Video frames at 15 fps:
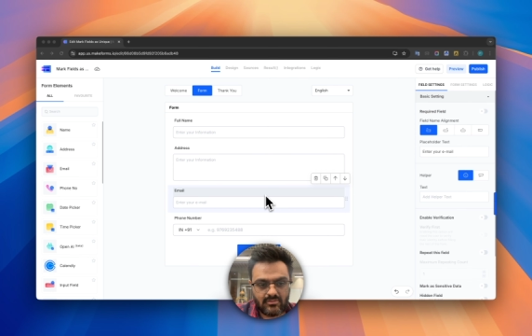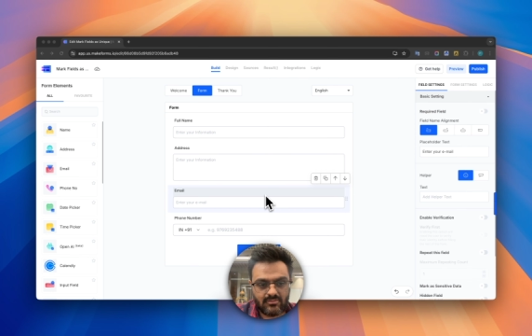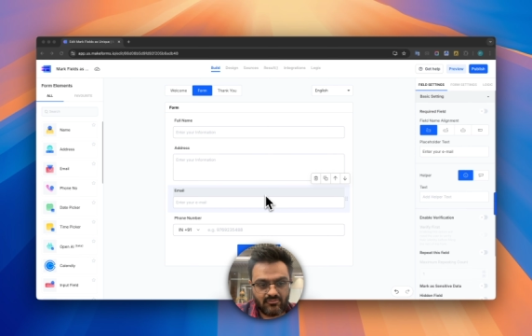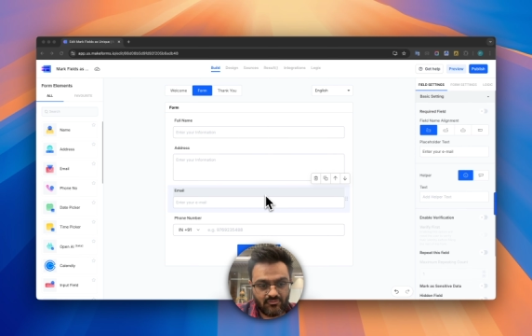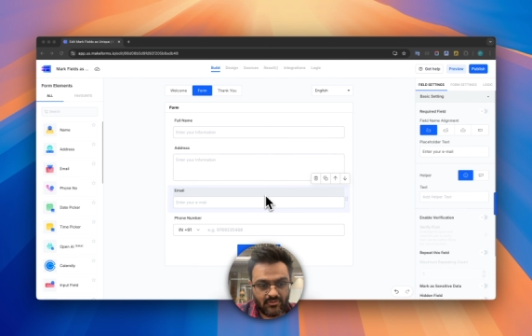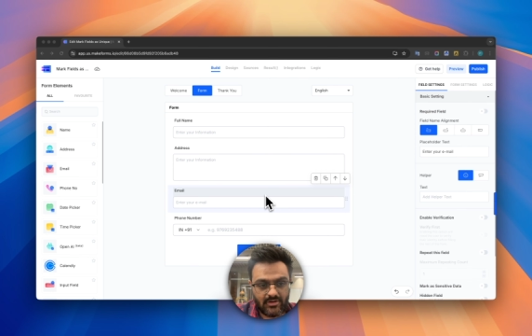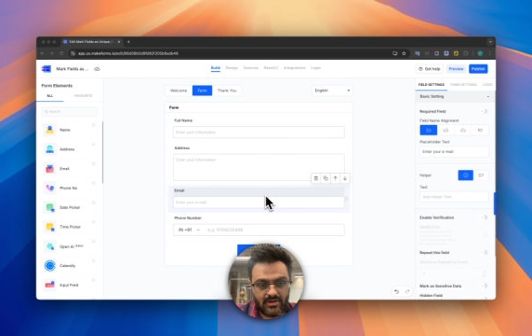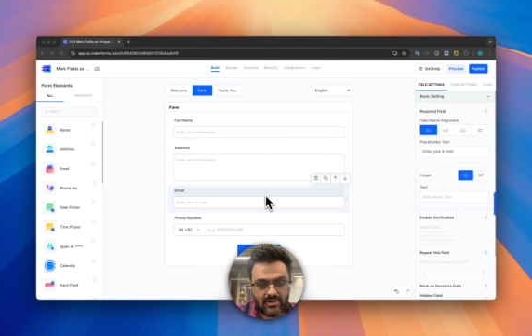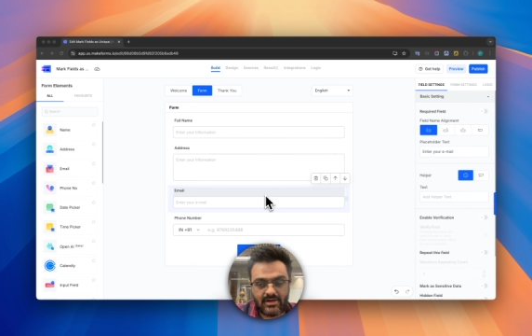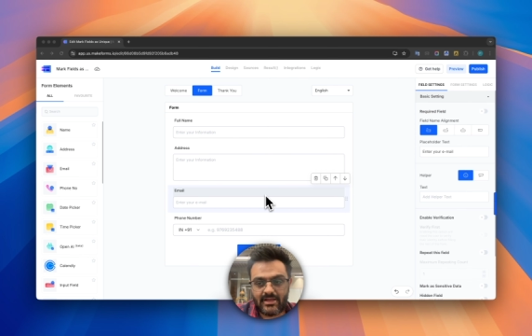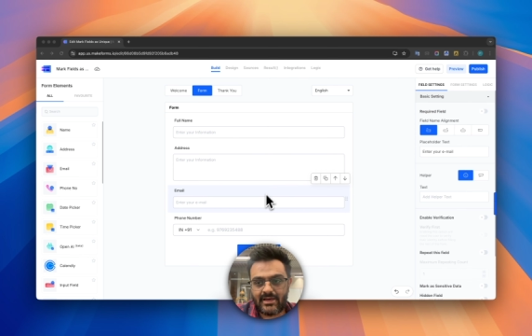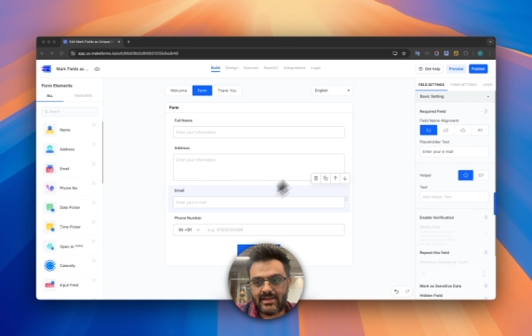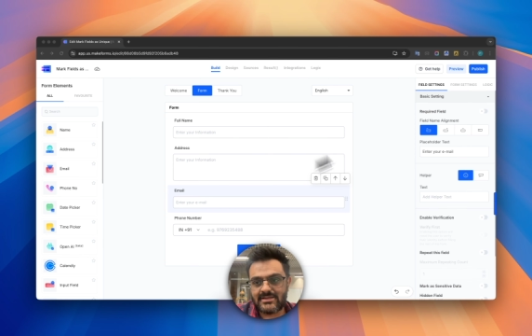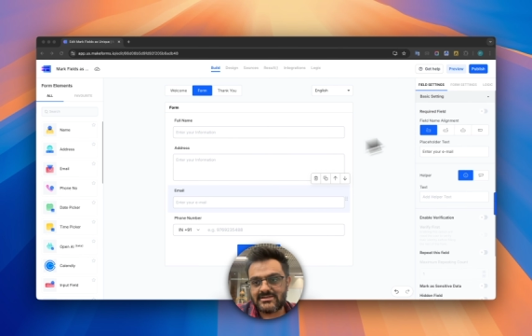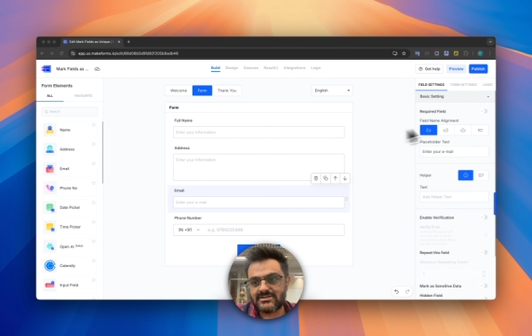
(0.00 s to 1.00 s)
field
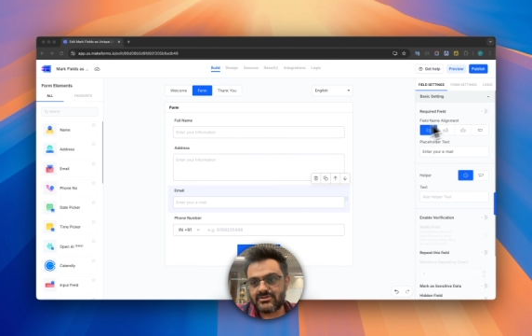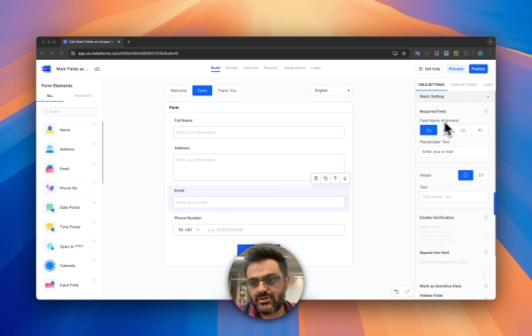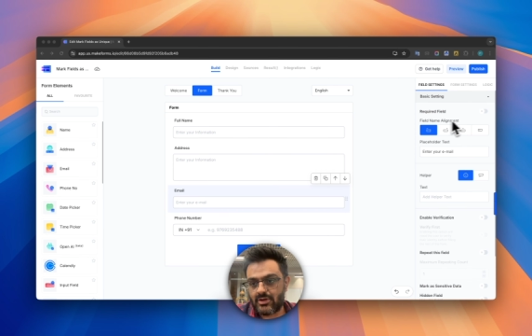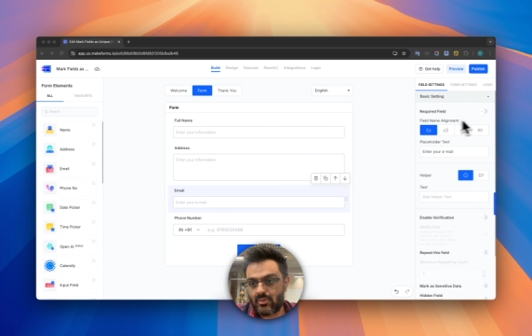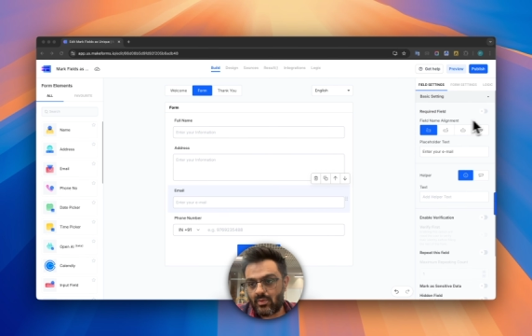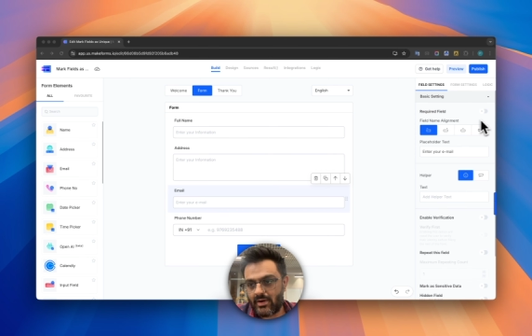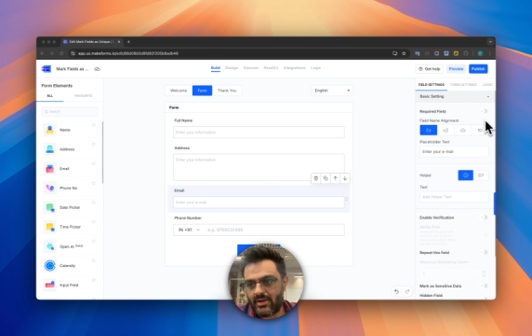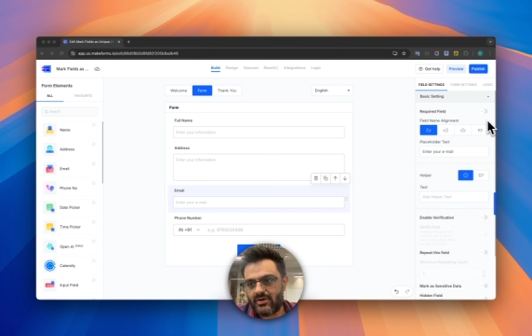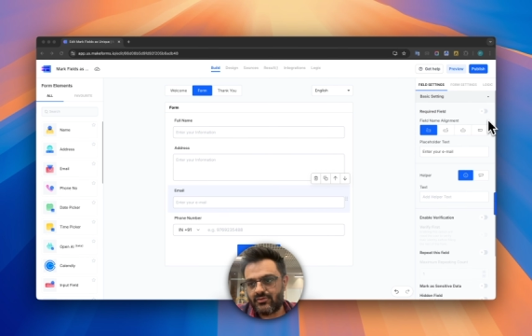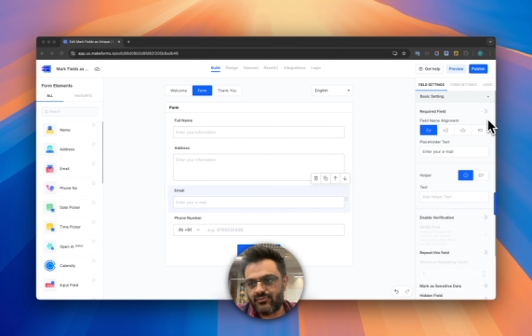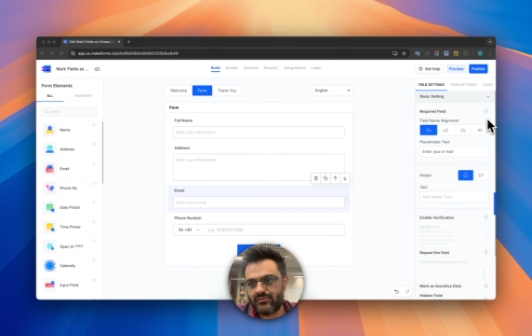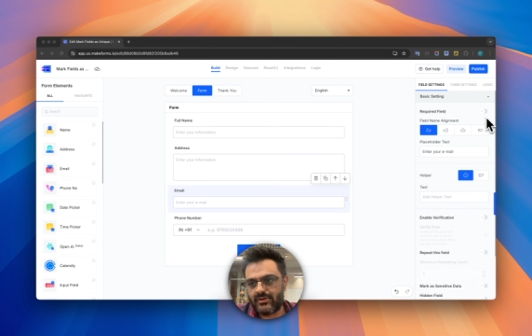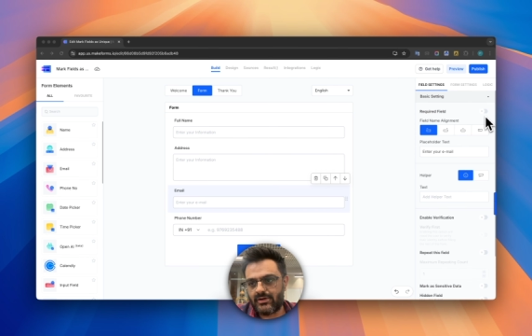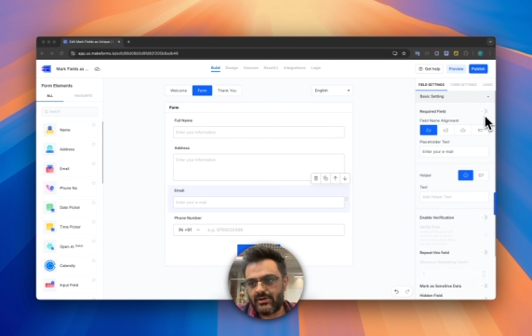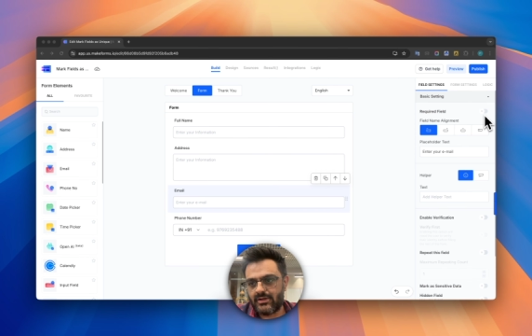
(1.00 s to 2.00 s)
as required
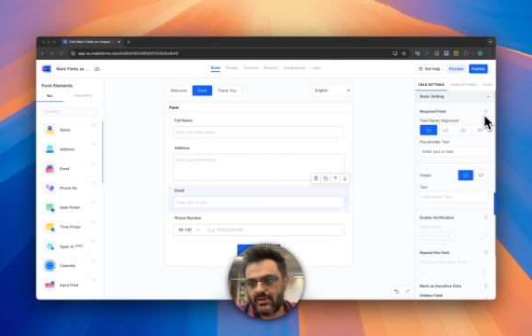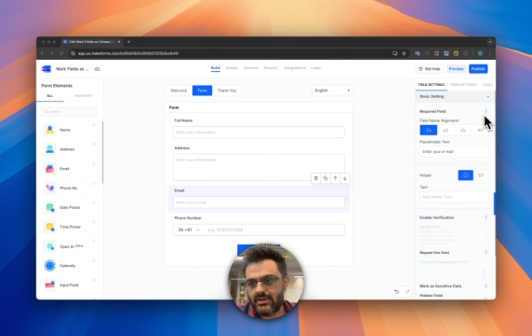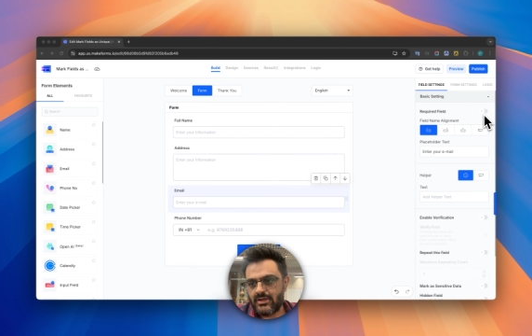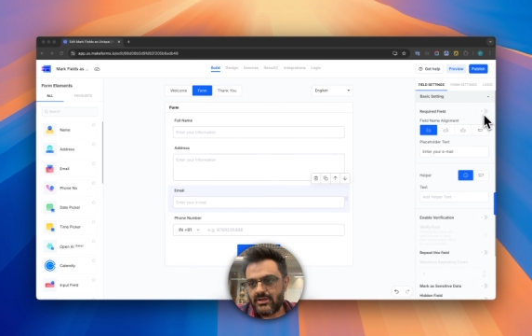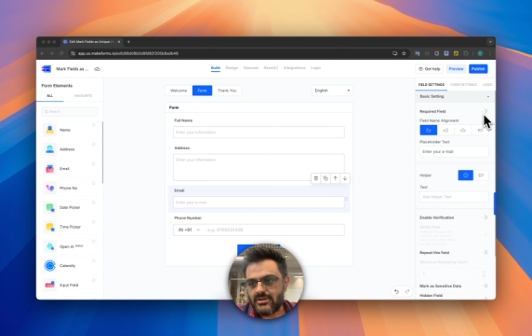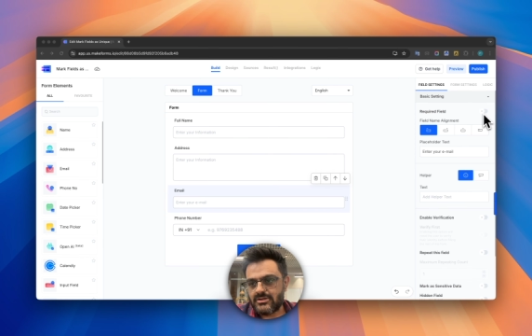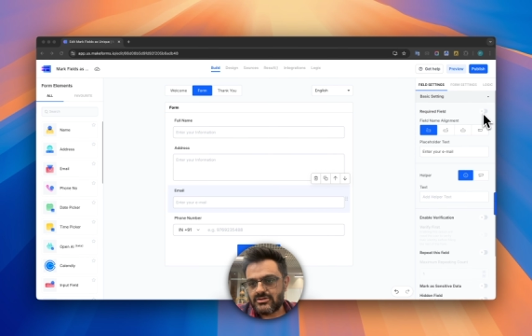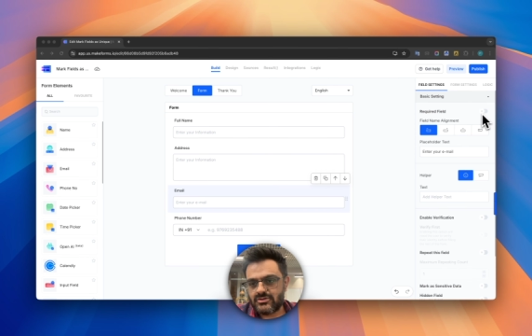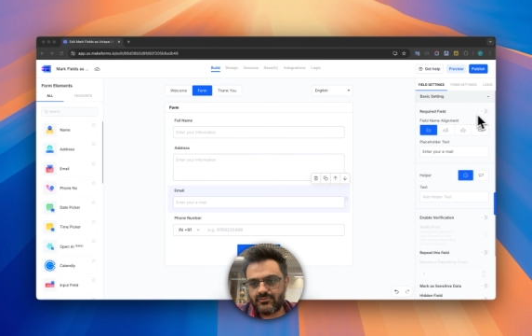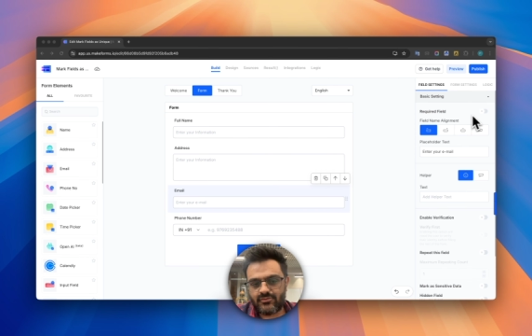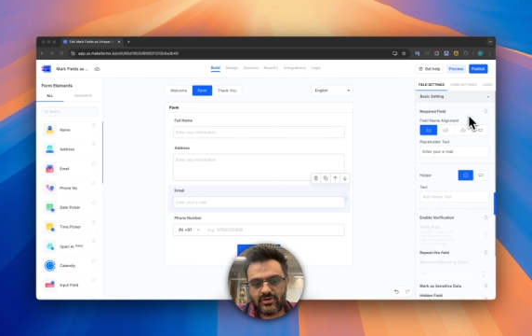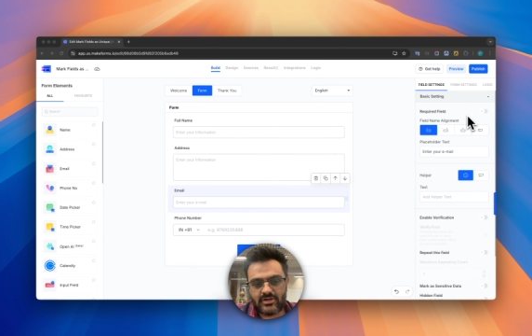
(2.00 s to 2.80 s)
field. So for